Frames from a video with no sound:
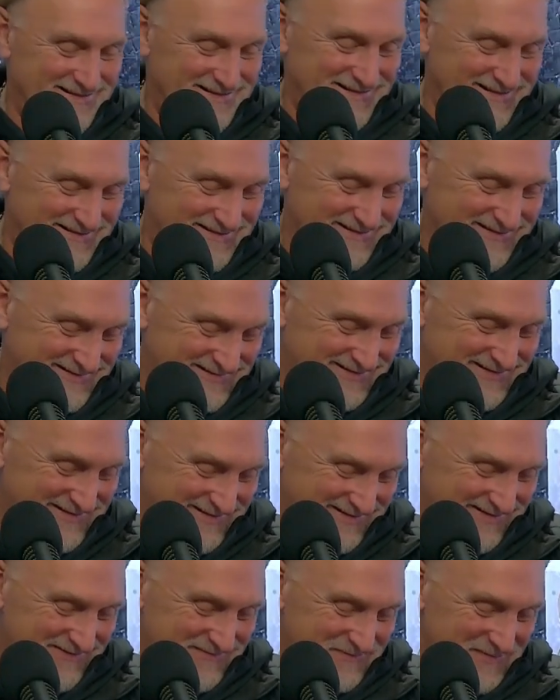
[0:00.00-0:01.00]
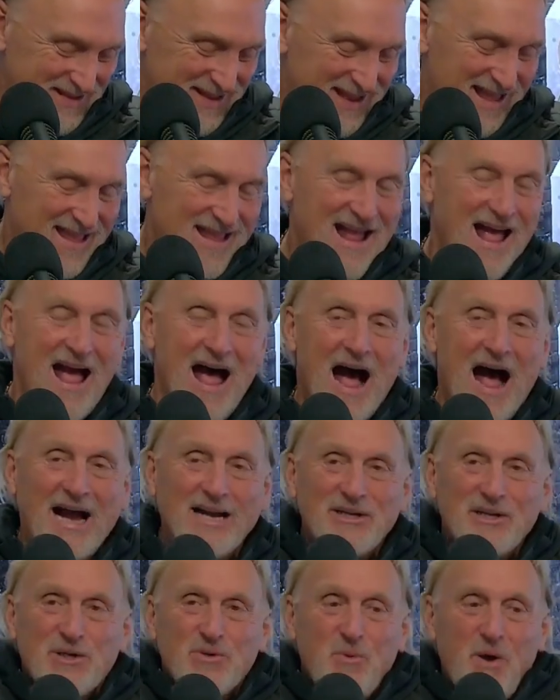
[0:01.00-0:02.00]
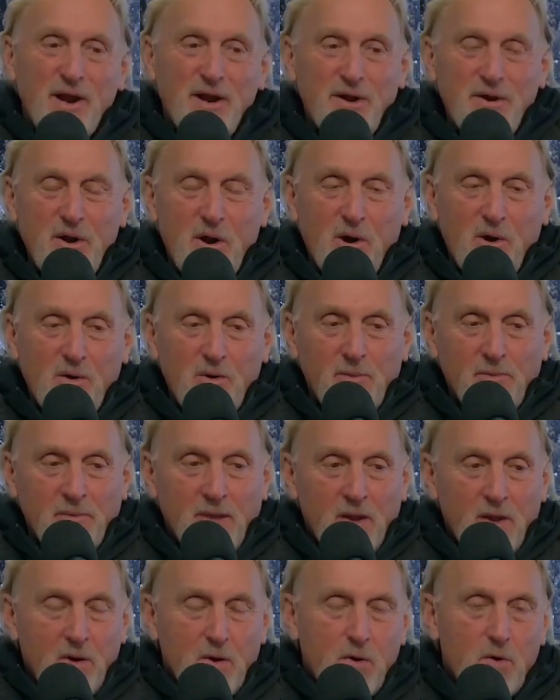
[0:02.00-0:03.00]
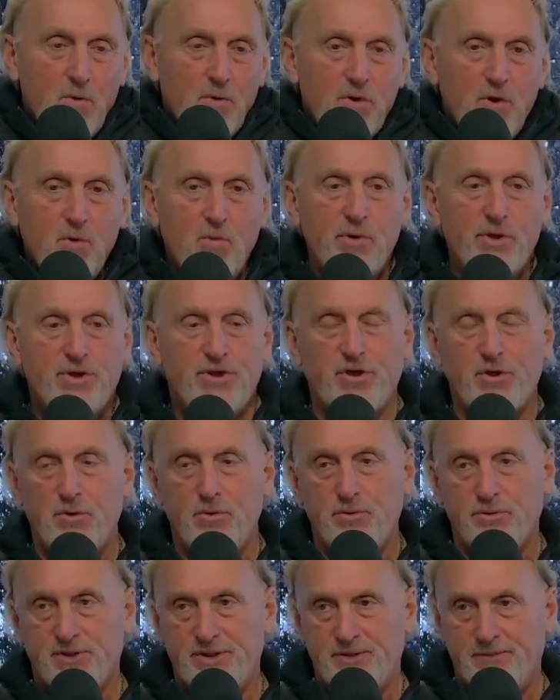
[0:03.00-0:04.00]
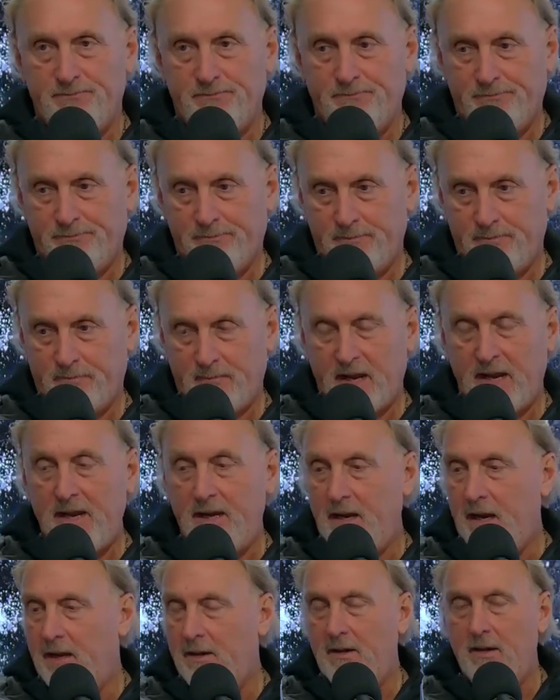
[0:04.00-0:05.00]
do you got? What do you got? I just want to know who you would choose and